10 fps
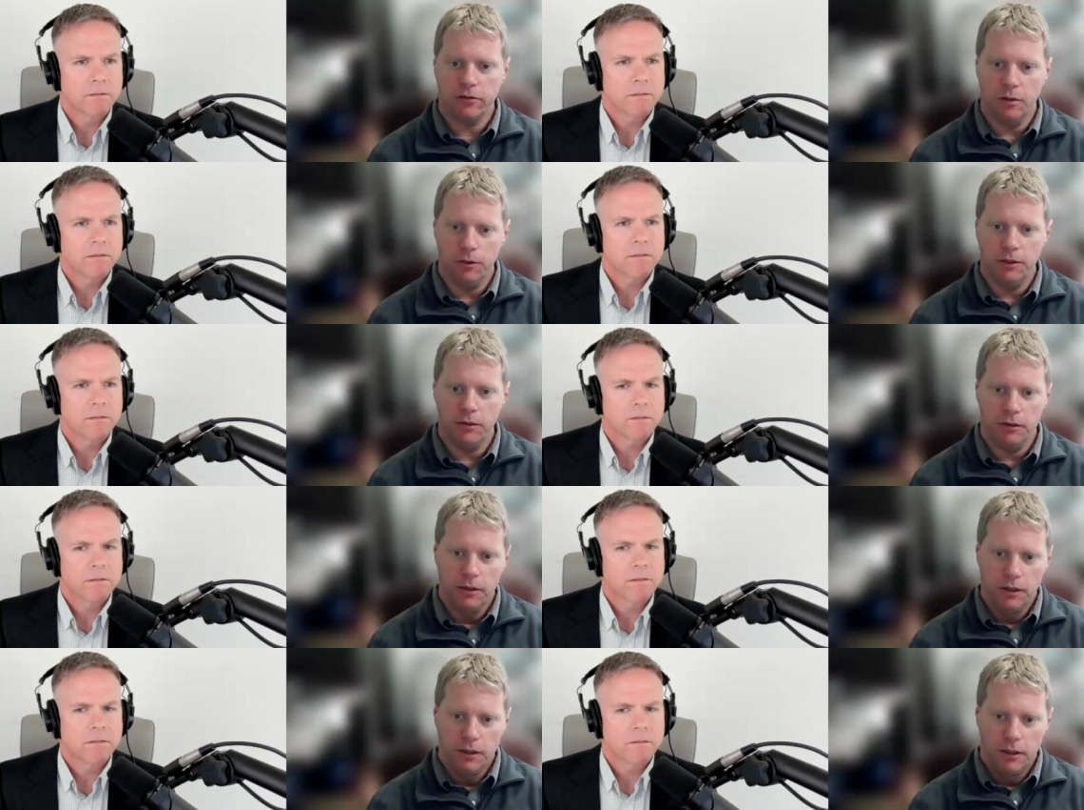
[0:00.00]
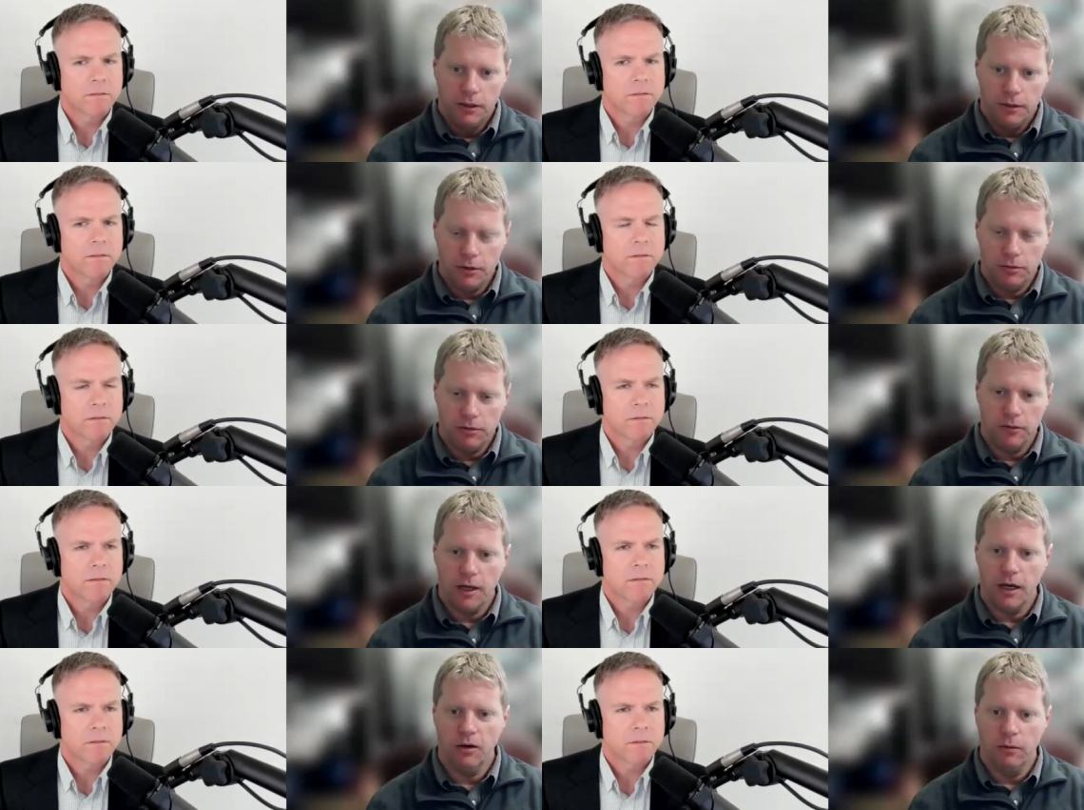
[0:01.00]
Speaker 1: someone that that you think has got
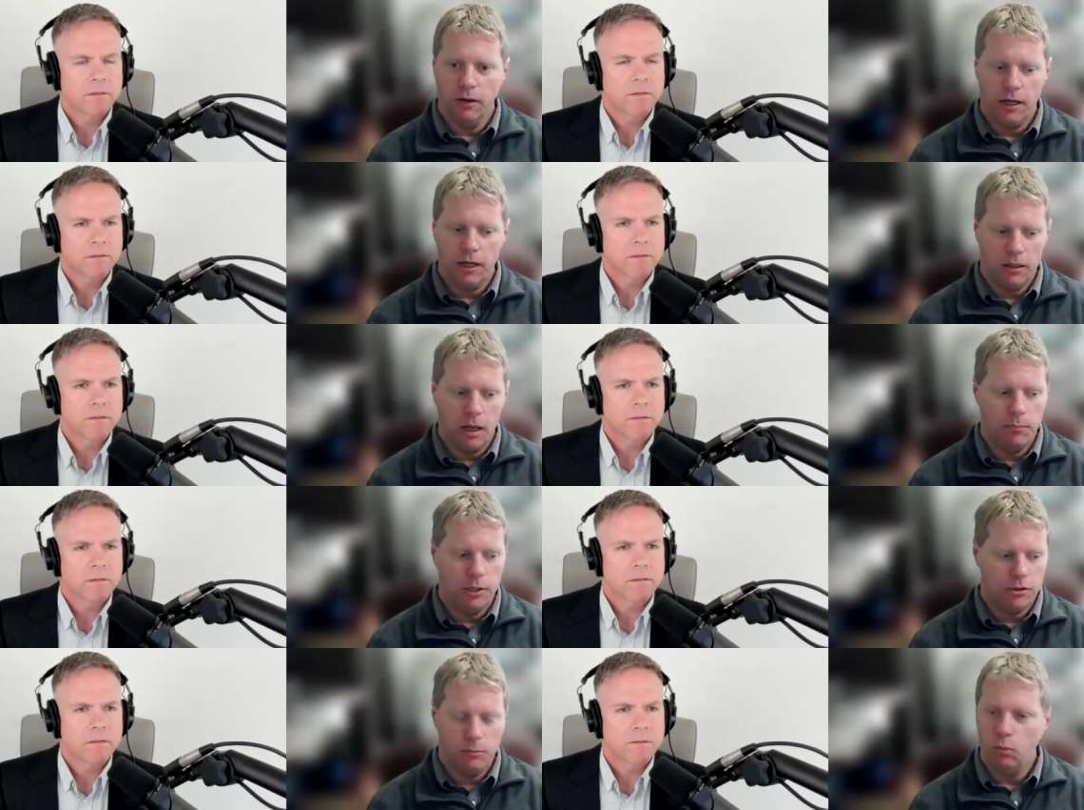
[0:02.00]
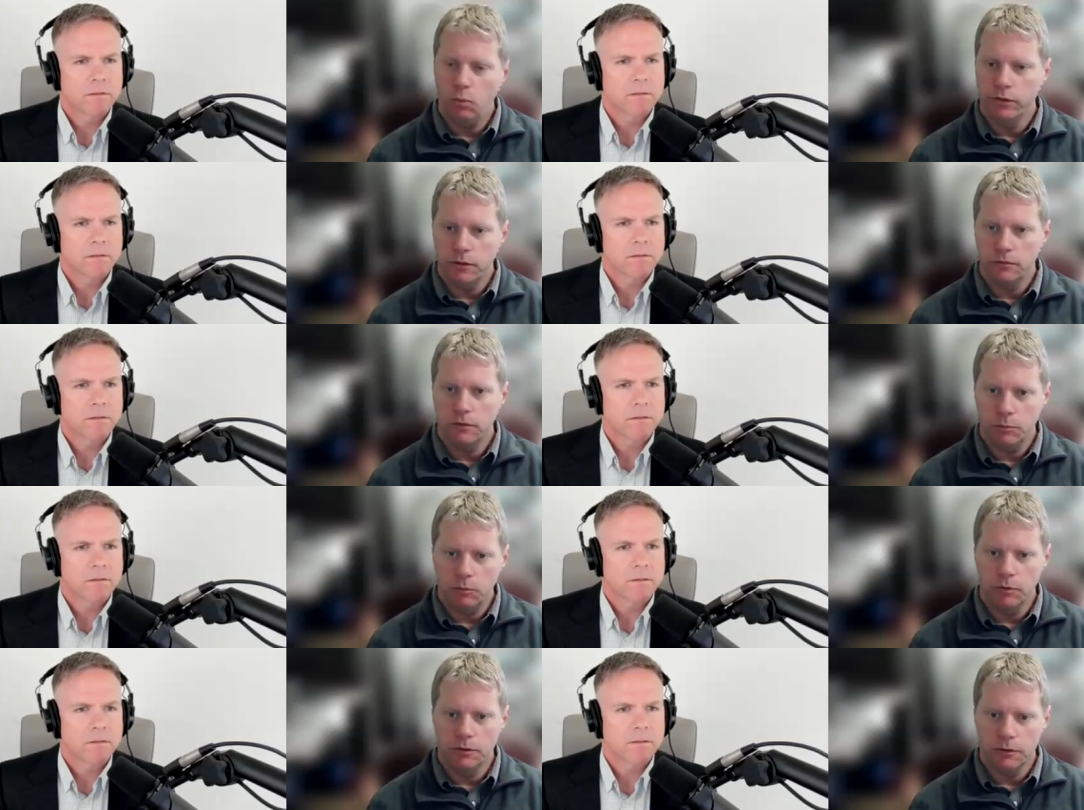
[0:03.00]
it going on, I bet you they'd be willing to they'd be
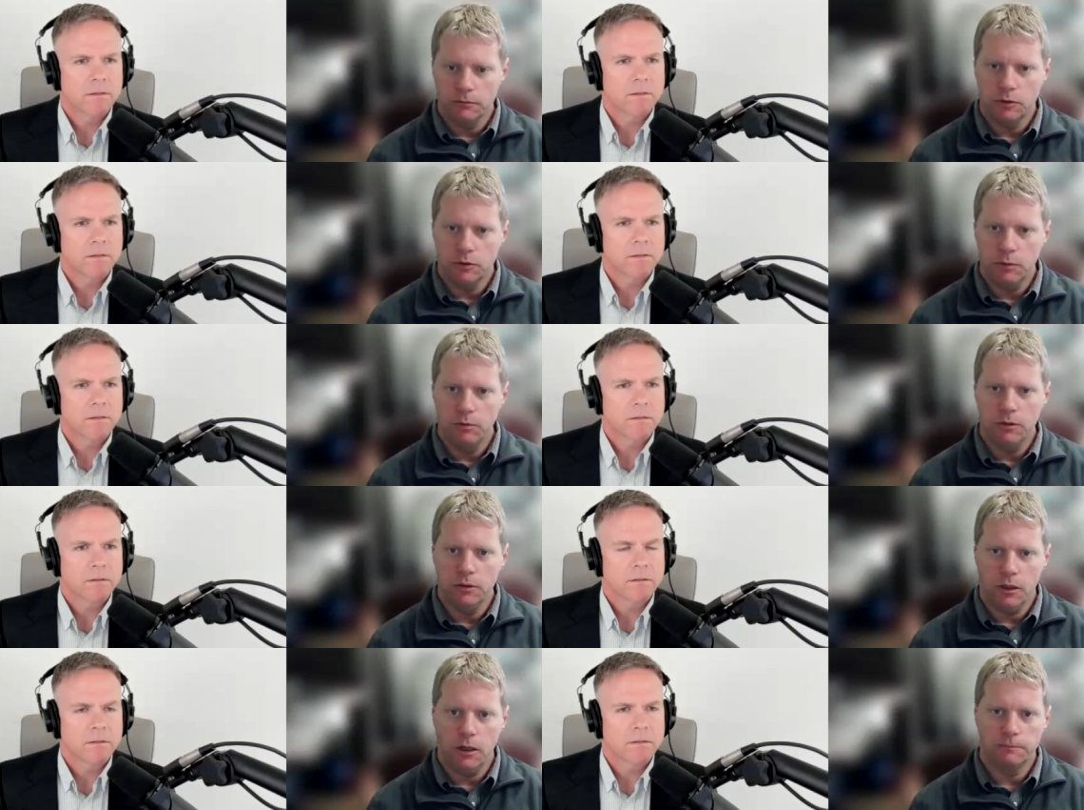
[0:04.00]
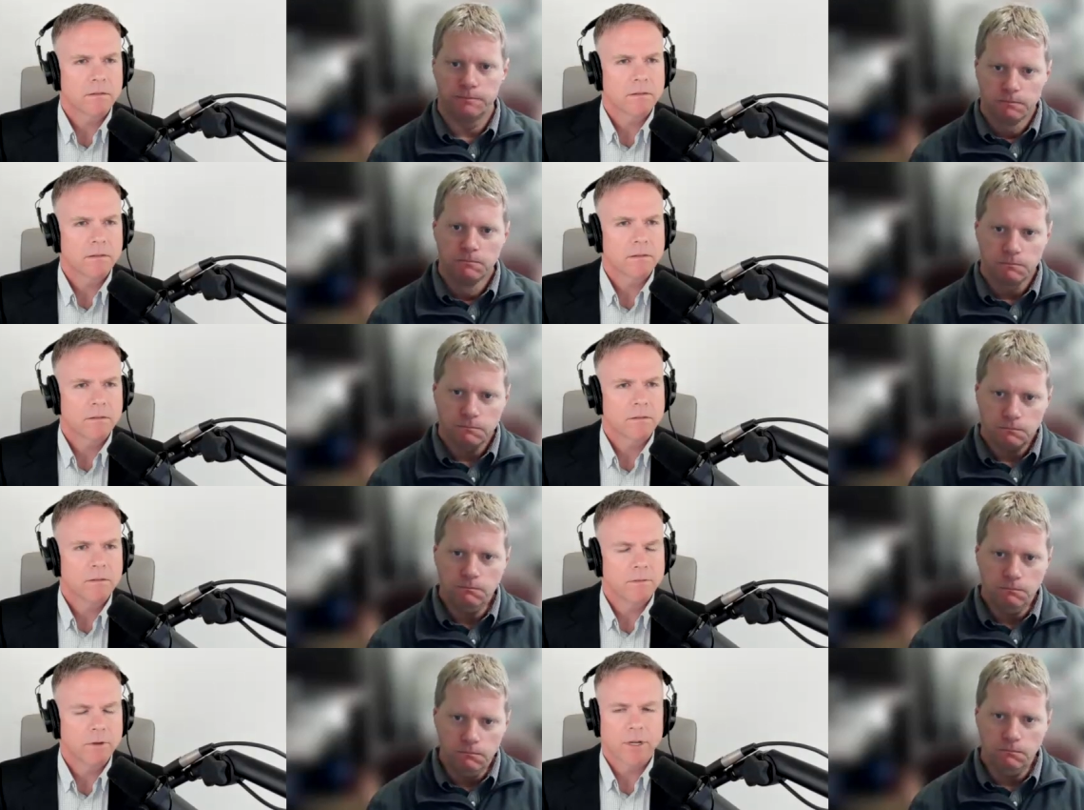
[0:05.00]
willing to to meet with you and talk.
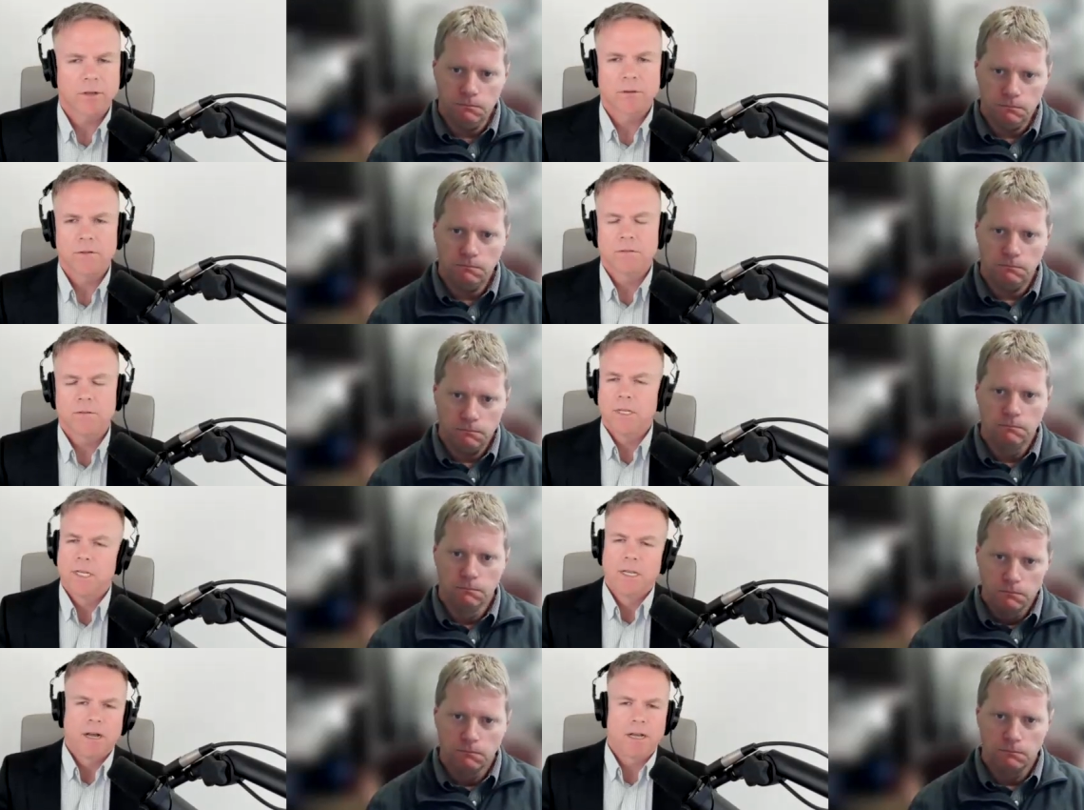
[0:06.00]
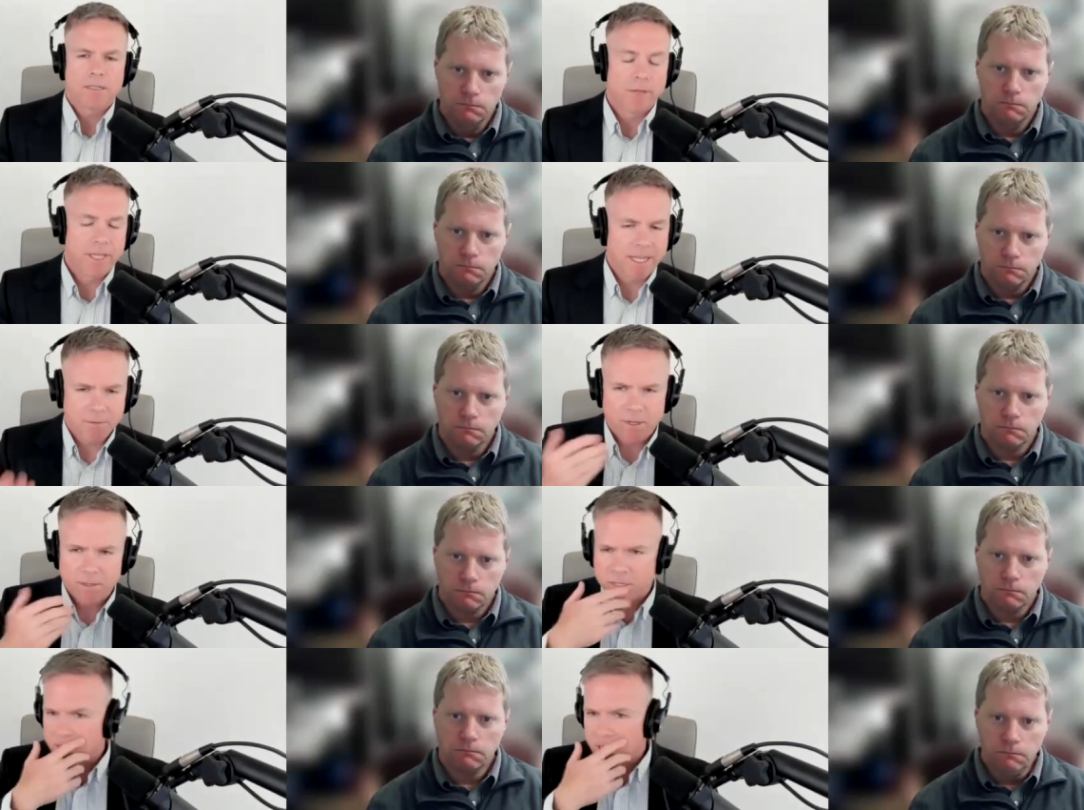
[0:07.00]
Speaker 2: Very cool. Awesome, and that's what I was
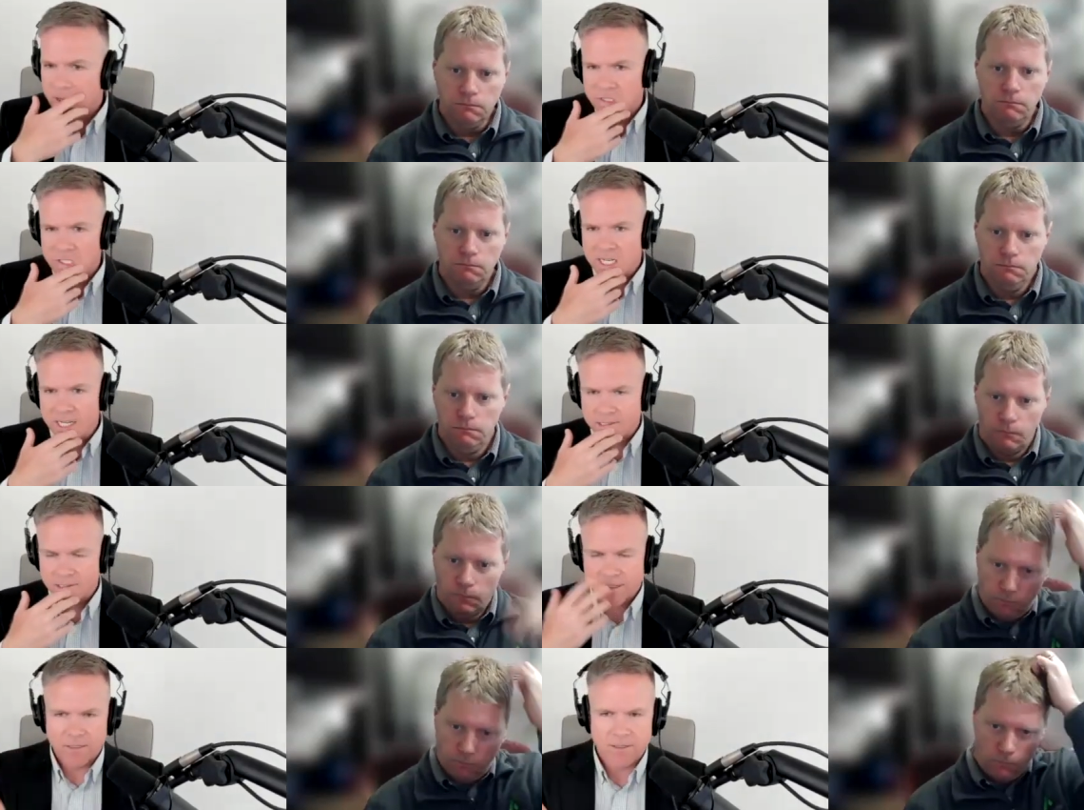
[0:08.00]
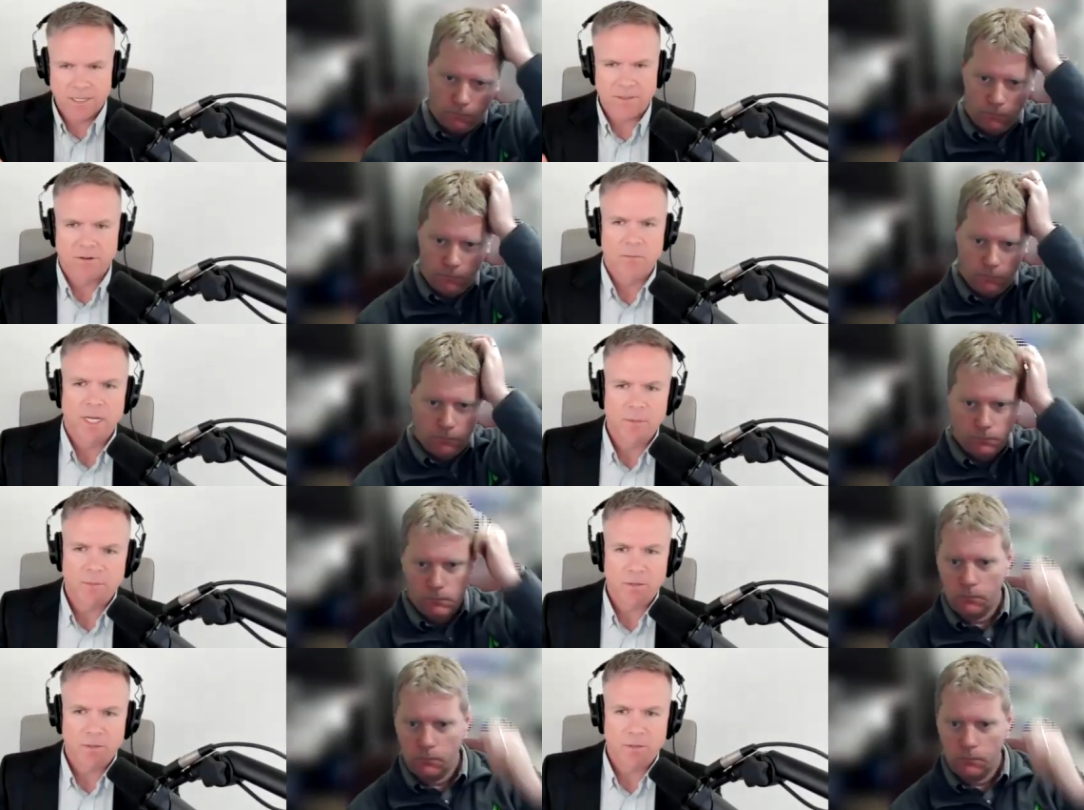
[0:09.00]
gonna I was gonna ask uh, get there in a minute, but